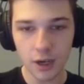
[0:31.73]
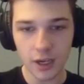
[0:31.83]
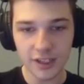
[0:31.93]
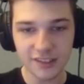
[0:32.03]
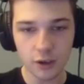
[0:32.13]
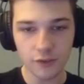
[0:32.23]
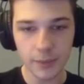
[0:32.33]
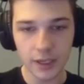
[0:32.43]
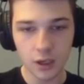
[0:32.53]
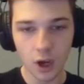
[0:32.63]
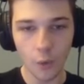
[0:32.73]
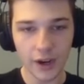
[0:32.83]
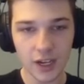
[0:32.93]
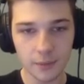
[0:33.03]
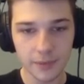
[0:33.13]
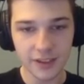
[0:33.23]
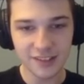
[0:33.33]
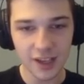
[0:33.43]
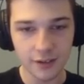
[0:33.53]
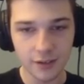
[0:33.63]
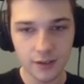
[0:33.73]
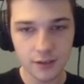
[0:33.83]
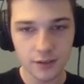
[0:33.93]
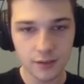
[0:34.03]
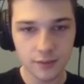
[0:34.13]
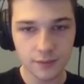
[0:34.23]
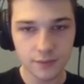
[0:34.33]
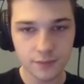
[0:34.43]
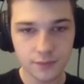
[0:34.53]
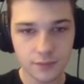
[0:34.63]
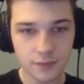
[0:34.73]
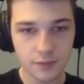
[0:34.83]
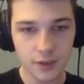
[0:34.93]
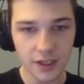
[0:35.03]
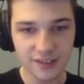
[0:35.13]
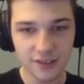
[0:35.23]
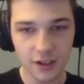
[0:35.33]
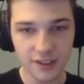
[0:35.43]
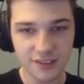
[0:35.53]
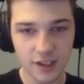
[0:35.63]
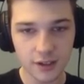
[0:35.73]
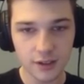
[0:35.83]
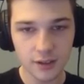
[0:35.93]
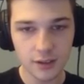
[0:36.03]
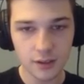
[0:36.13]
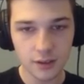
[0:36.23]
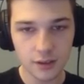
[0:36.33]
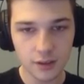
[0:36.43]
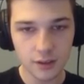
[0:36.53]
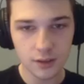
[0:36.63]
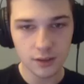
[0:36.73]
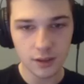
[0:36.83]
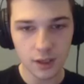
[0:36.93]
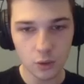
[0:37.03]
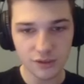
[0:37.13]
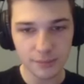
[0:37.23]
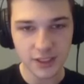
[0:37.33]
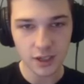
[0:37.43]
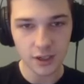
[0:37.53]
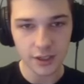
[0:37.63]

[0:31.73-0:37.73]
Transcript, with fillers: Uh, he's going for me. Oh, yeah, I got sure, him. I he's dead. This oh person. Oh my god. Oh, he's dead now. Yeah, he's oh, done. He's, he's done. Where's my, where's my target now? Oh, who's Maybe my target?